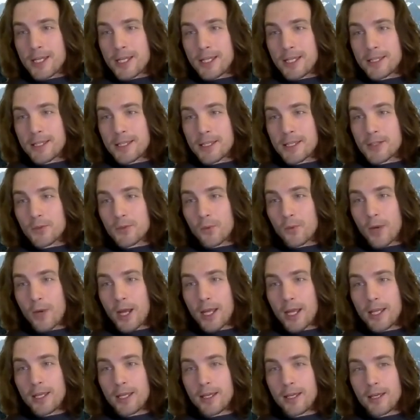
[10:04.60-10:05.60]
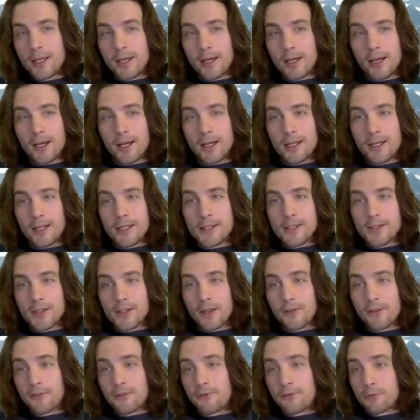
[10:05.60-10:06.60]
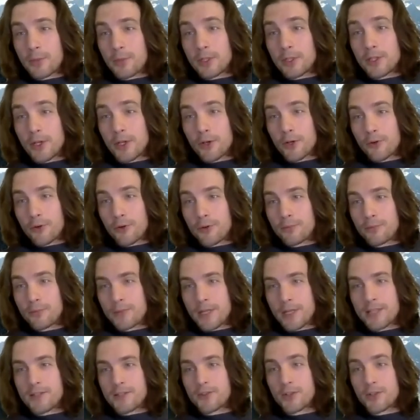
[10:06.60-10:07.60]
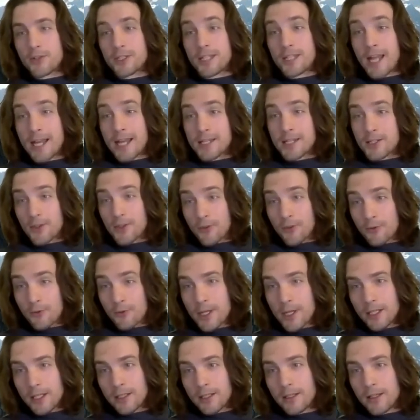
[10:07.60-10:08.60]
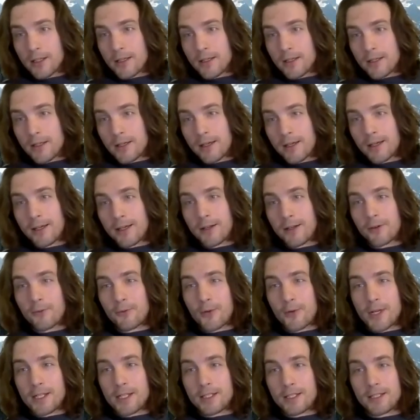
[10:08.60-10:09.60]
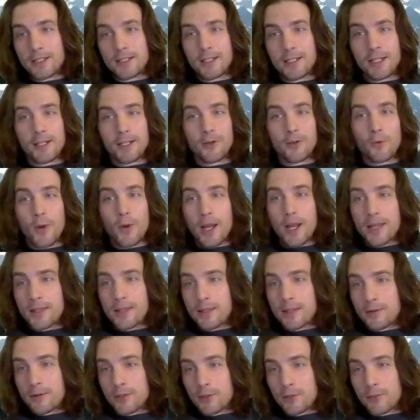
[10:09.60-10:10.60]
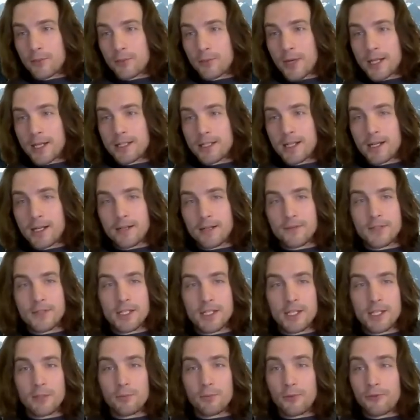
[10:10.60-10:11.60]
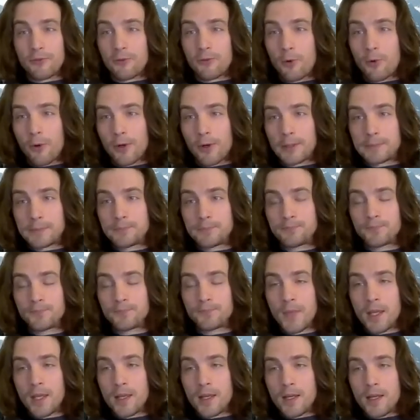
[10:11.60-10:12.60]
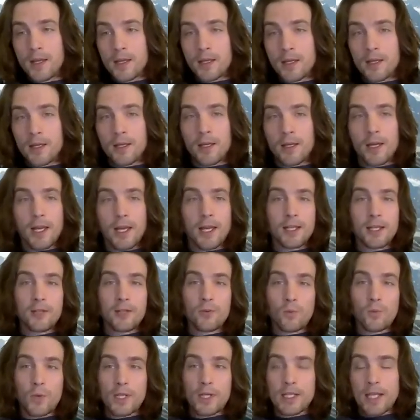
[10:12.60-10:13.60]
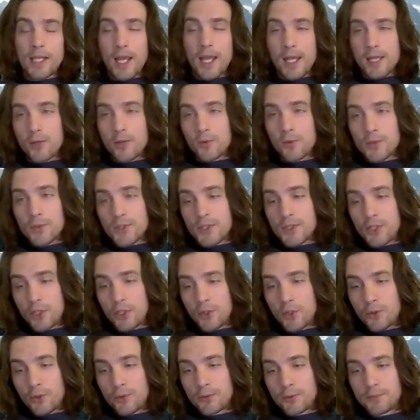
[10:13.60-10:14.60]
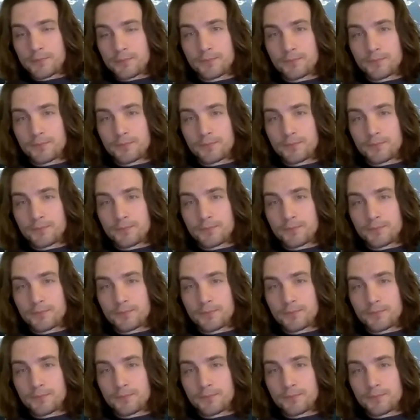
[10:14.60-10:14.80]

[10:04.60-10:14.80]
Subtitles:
in this way is a familiar group. It's just S3, written in a way that you might not have seen before. And when K equals 2,